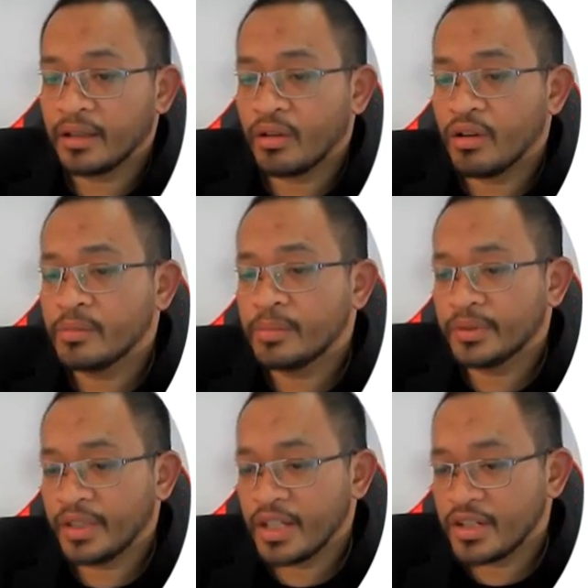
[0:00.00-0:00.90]

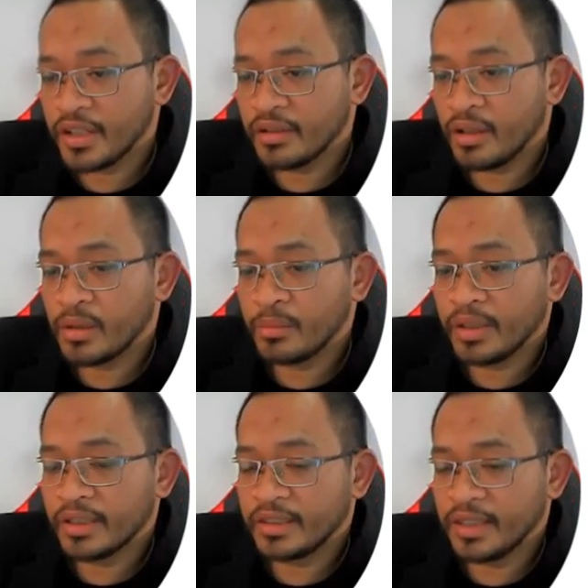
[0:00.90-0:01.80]
computation
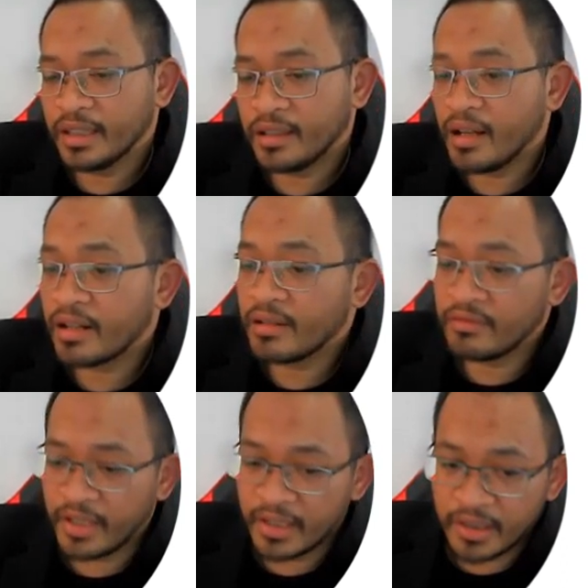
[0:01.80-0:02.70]
always with
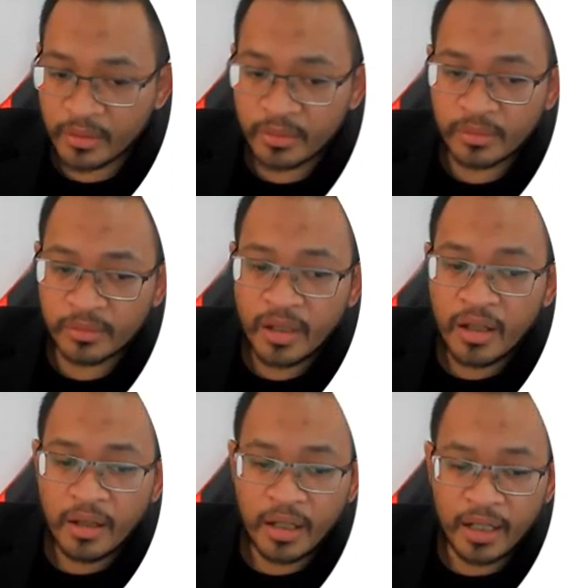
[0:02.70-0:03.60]
current value.
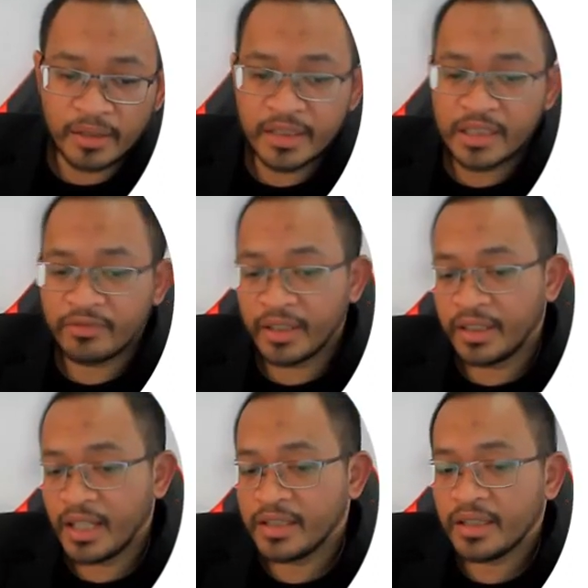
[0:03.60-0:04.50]

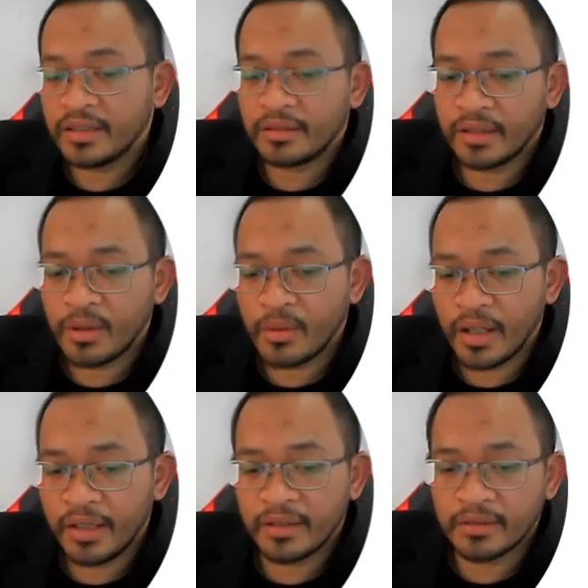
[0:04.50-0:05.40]
Disadvantages
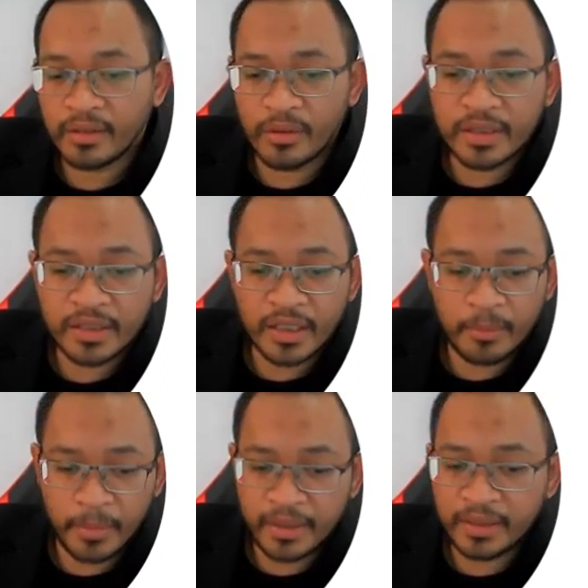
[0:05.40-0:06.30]
require
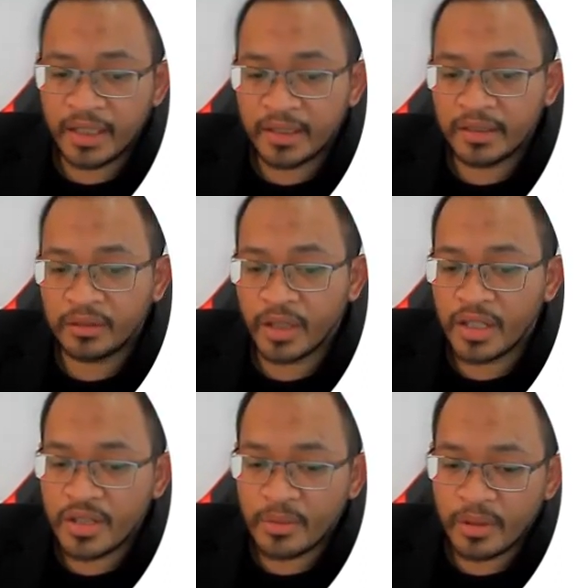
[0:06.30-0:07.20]
constant maintenance to
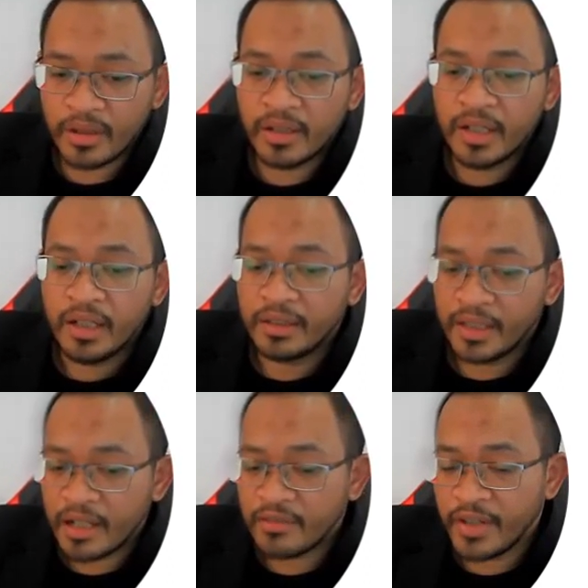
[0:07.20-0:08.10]
ensure
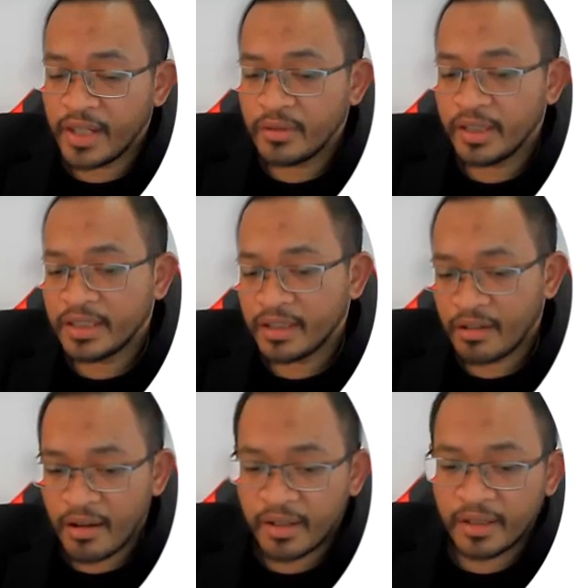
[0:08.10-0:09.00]
derived value is
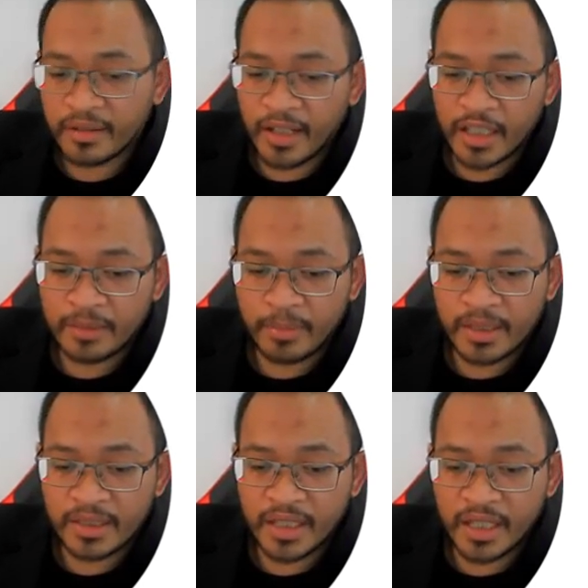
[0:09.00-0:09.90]
current,
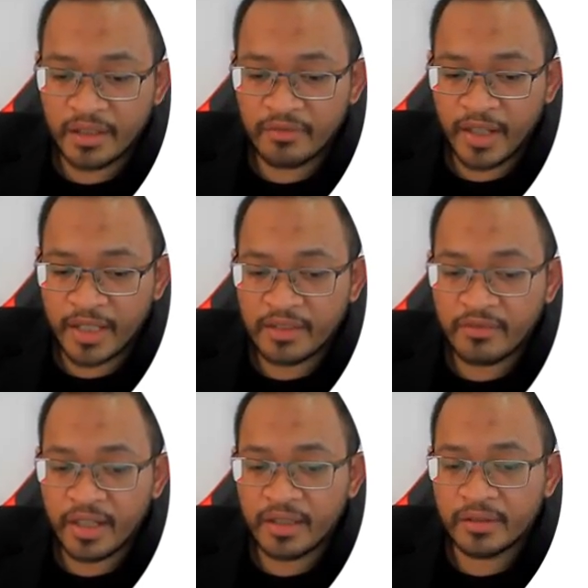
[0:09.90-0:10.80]
especially if any
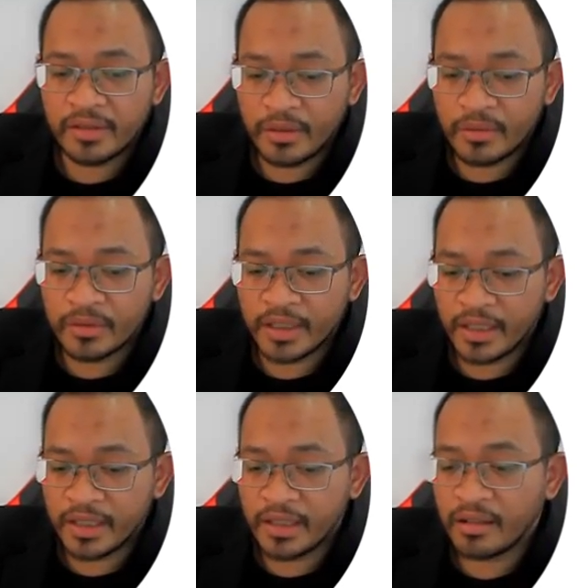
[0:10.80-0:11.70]
values used
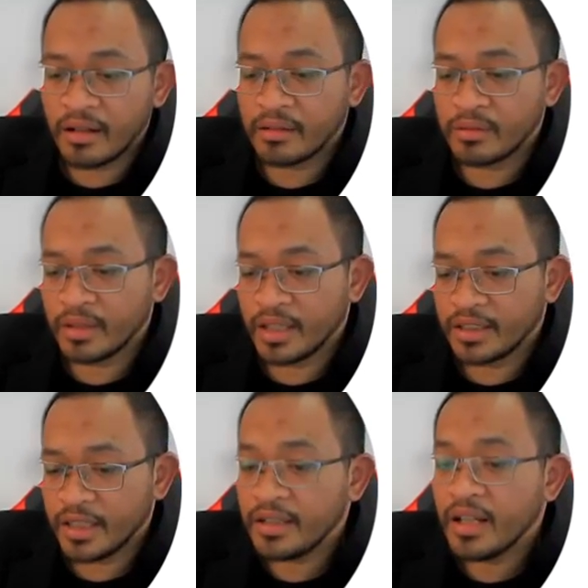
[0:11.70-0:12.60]
in the
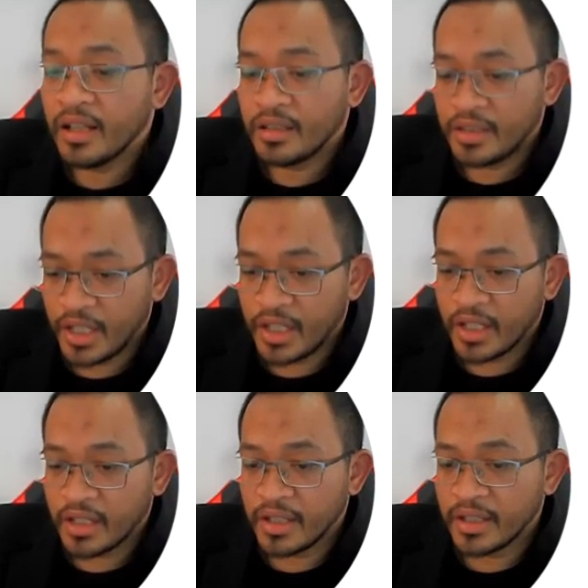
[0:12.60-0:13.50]
calculation
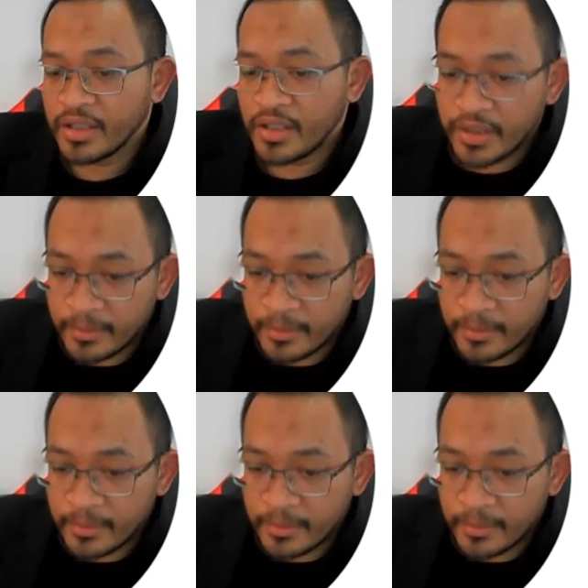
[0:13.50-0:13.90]
change.